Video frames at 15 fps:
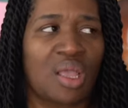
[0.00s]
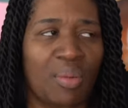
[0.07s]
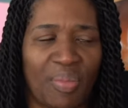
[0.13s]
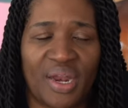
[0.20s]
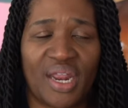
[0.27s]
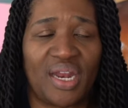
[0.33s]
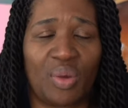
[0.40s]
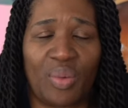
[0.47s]

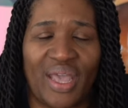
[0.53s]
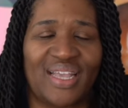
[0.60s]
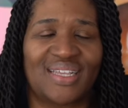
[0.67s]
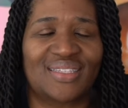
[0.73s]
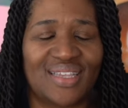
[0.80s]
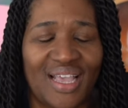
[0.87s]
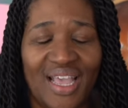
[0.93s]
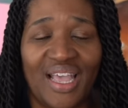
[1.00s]
But
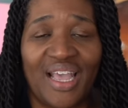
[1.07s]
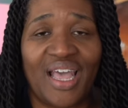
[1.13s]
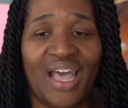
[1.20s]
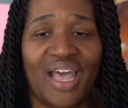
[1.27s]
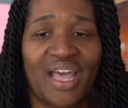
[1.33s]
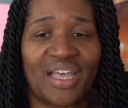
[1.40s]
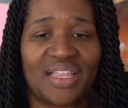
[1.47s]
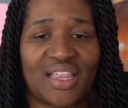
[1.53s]
anyways,
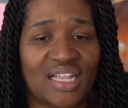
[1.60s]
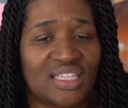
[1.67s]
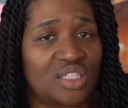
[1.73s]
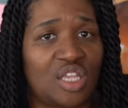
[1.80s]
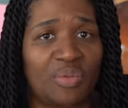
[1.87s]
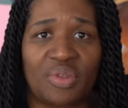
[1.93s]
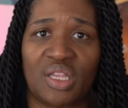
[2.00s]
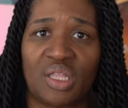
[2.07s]

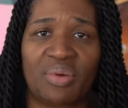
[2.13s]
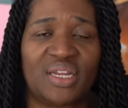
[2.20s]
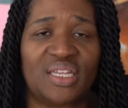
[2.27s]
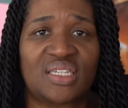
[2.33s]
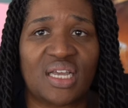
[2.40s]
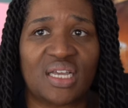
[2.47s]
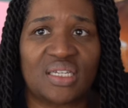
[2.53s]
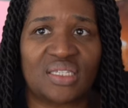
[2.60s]
that's typically what he
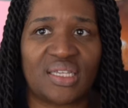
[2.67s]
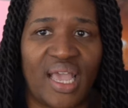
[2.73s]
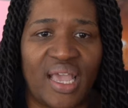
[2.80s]
does.